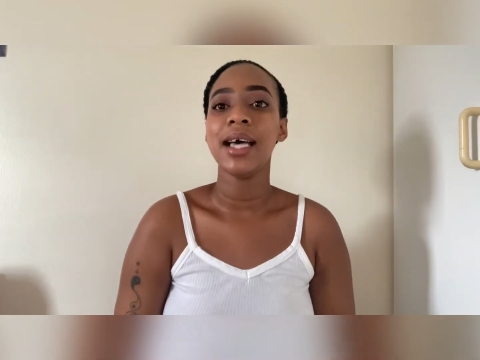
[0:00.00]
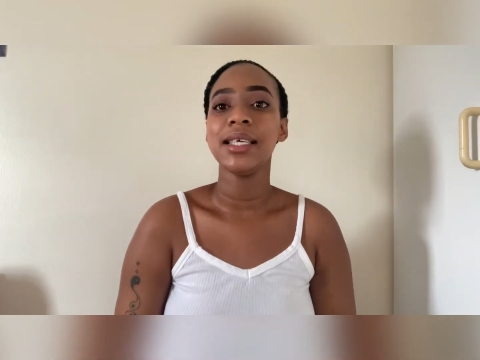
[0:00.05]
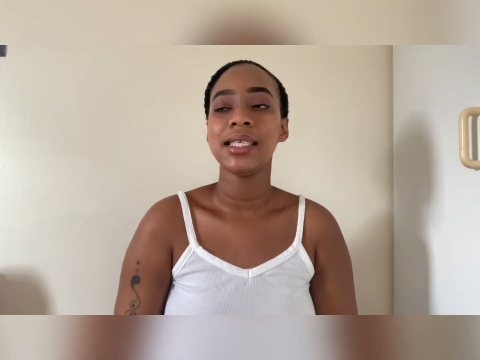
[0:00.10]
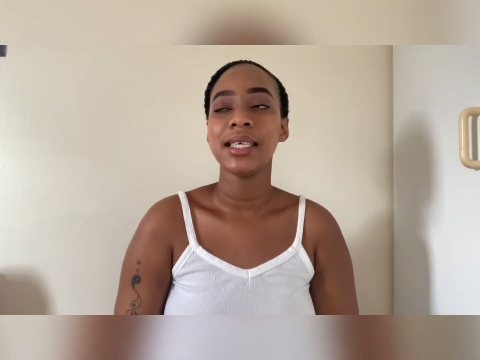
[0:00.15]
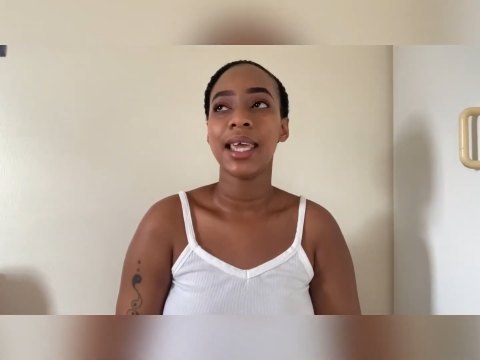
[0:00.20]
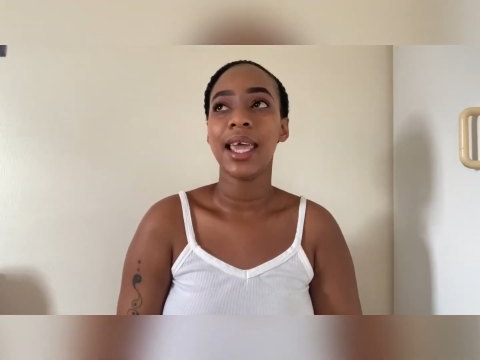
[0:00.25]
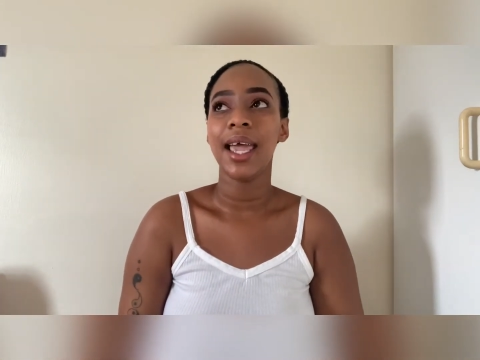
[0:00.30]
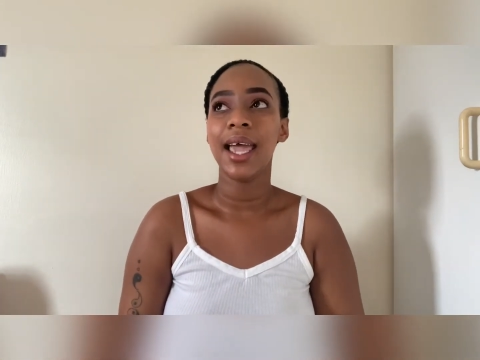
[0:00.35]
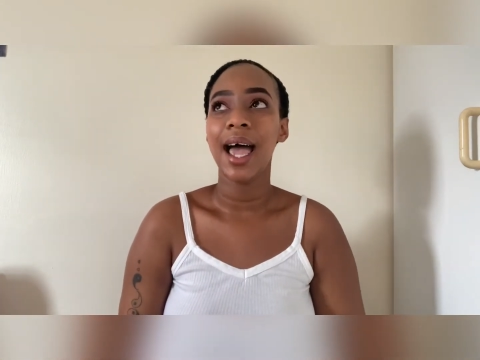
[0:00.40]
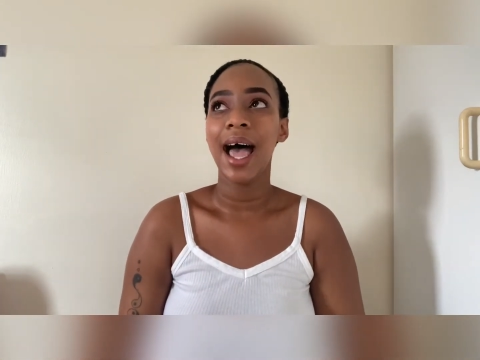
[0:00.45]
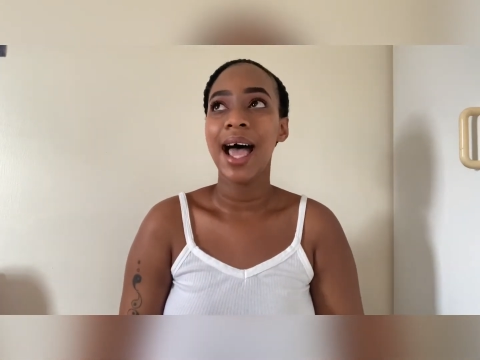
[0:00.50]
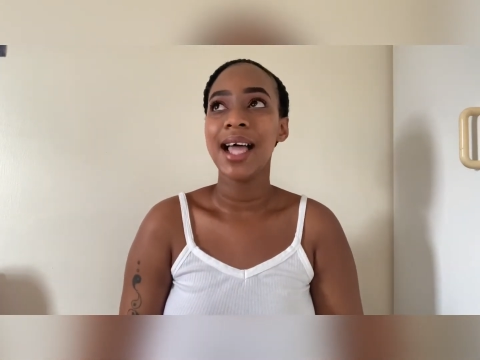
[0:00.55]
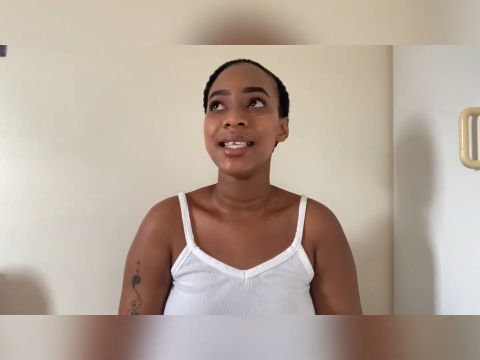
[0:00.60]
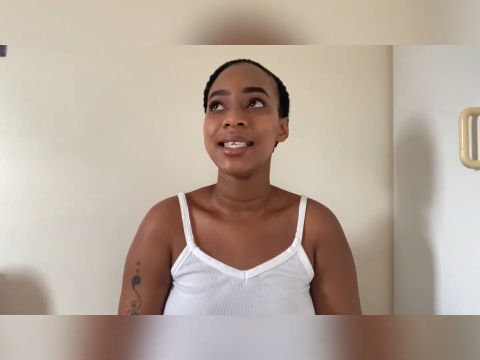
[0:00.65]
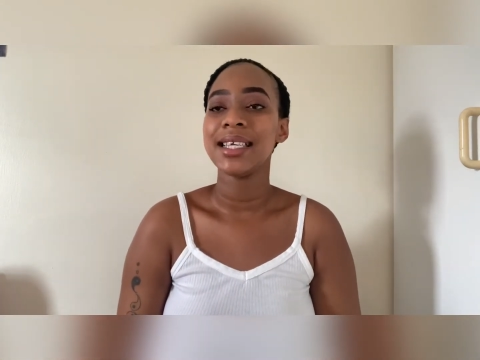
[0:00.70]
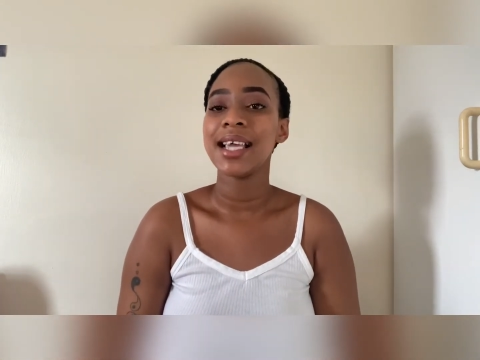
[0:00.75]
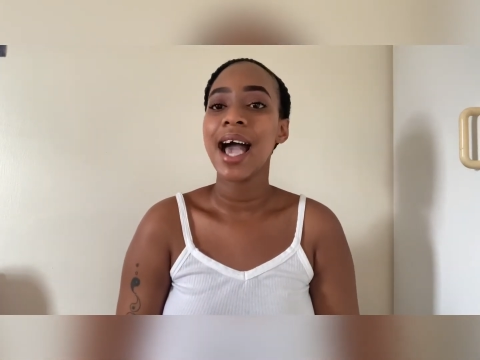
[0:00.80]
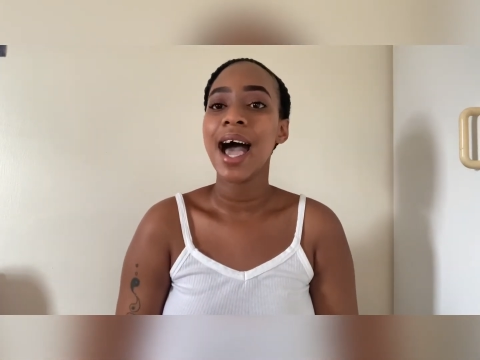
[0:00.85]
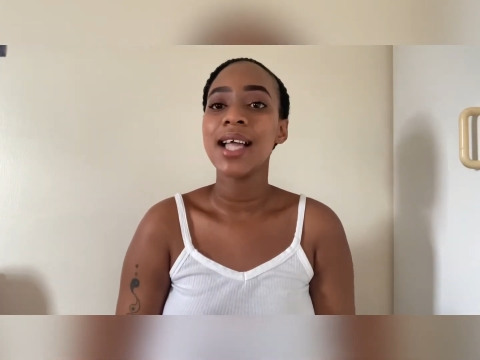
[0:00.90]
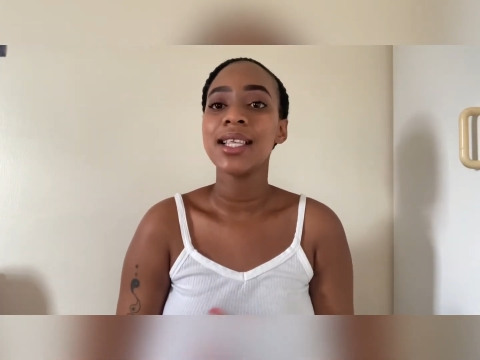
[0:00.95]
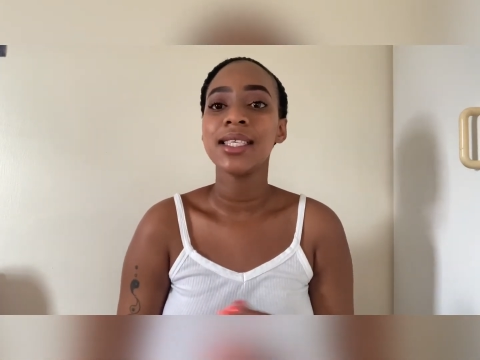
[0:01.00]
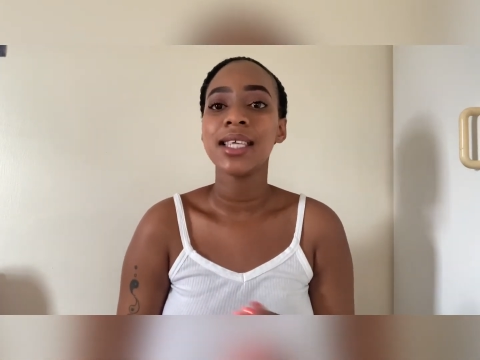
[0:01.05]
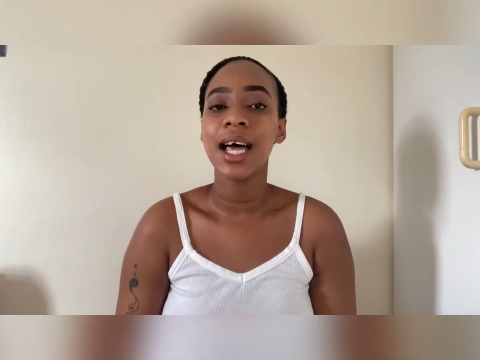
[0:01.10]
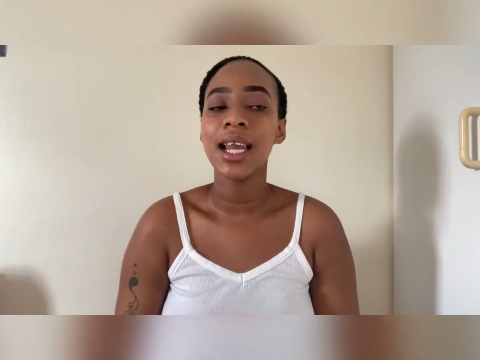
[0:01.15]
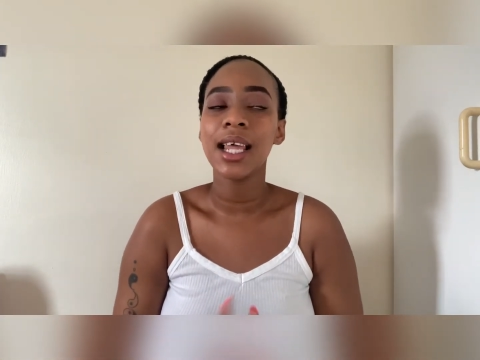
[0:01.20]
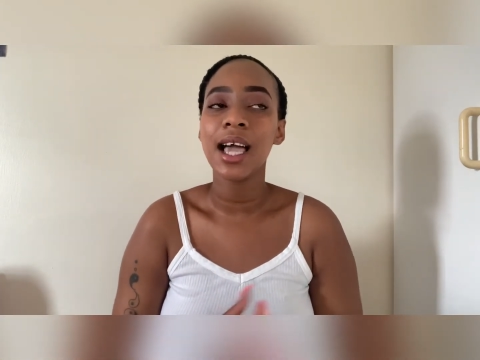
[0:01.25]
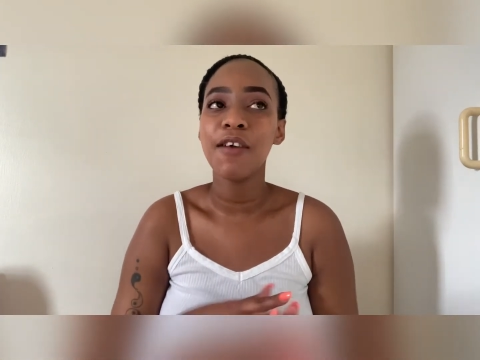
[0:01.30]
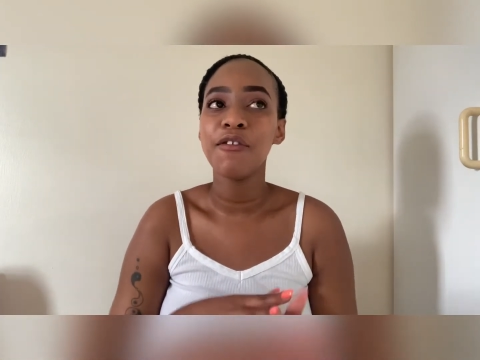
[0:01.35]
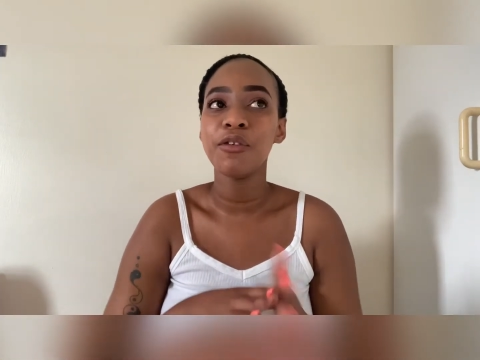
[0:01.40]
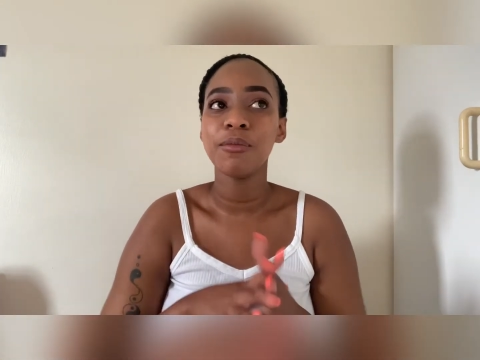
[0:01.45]
Okay, and got
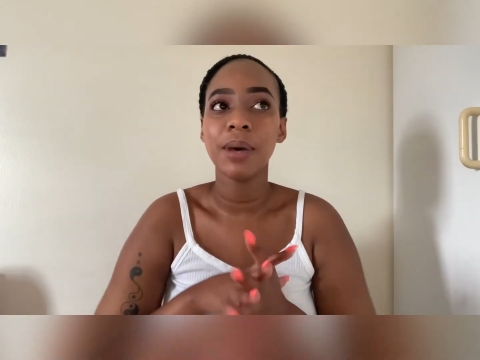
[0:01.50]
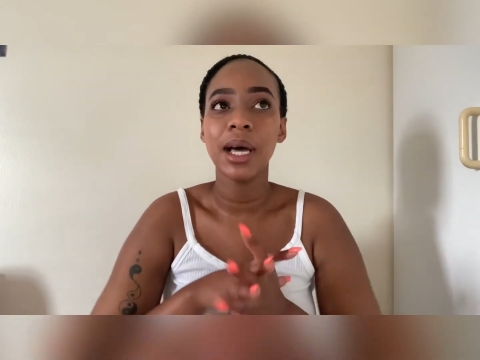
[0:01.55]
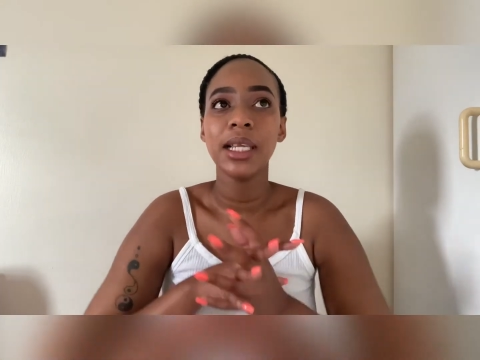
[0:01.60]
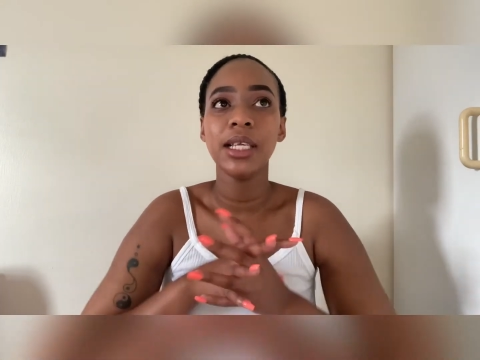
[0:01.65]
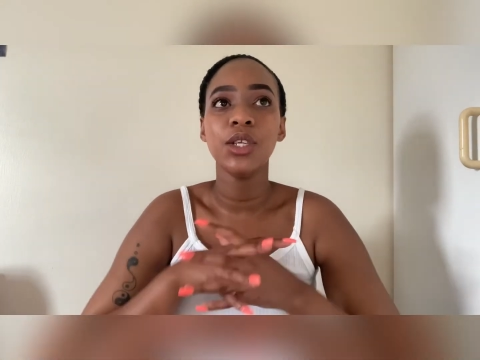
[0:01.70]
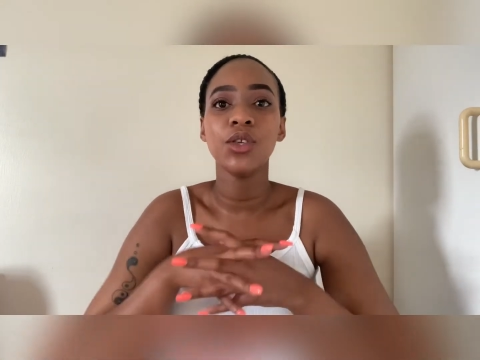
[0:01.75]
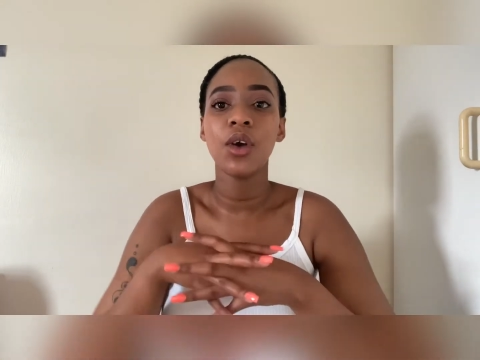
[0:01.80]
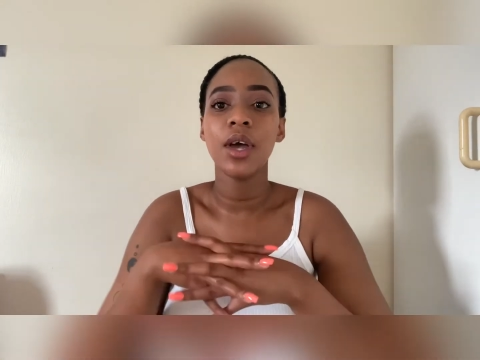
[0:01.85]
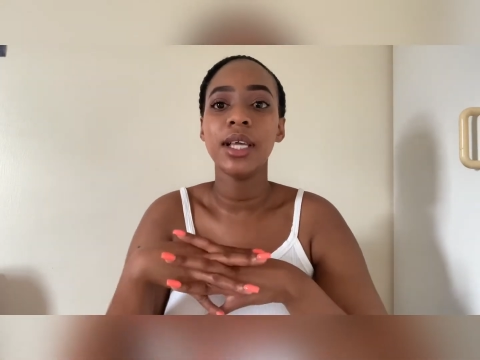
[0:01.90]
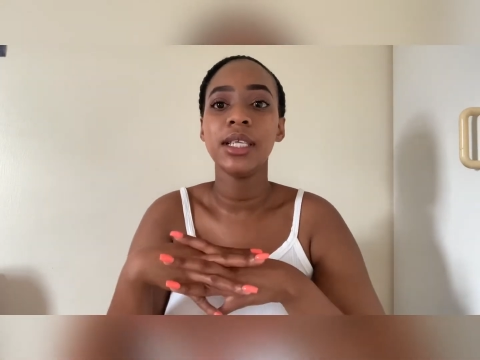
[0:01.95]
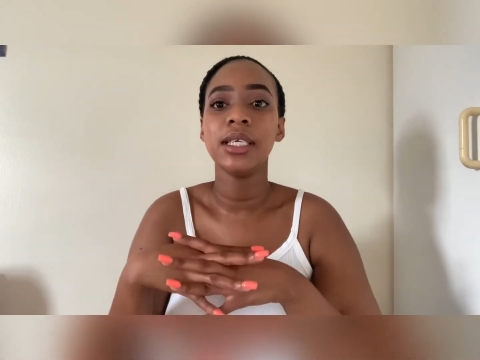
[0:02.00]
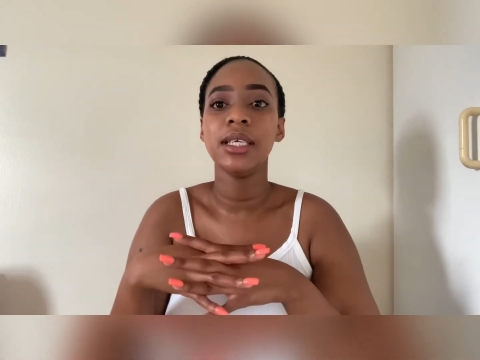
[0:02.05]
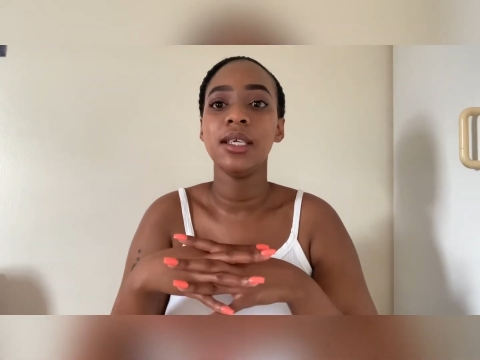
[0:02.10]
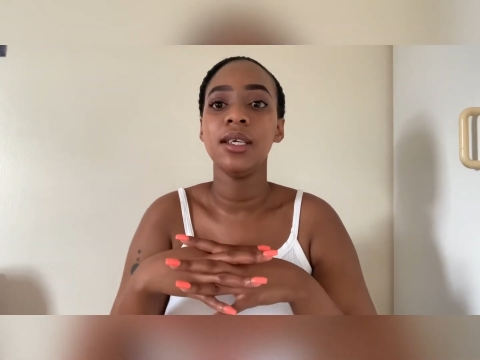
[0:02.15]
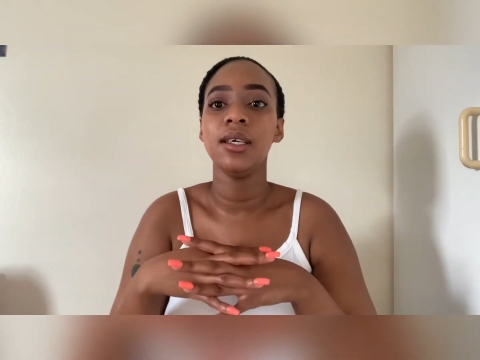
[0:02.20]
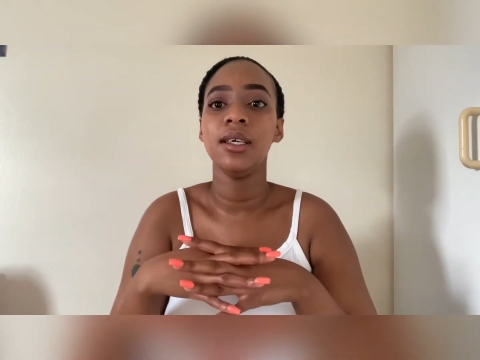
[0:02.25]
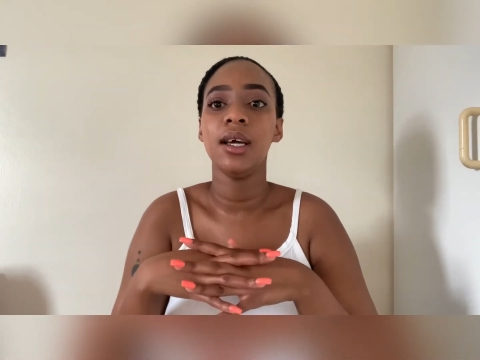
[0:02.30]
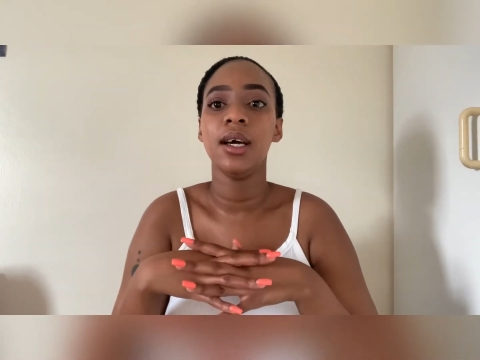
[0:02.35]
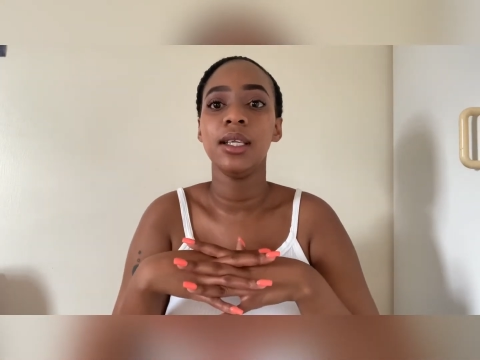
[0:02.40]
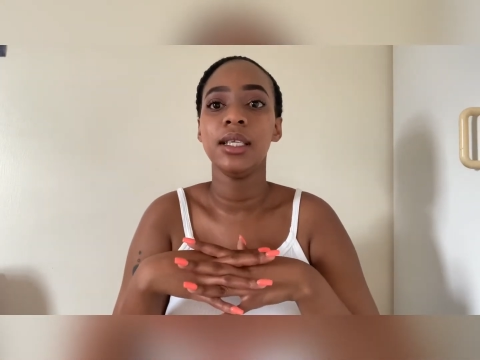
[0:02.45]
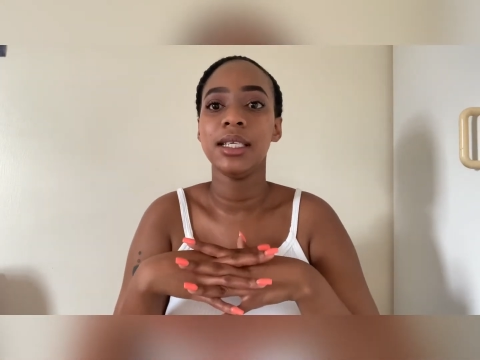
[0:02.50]
for money into 80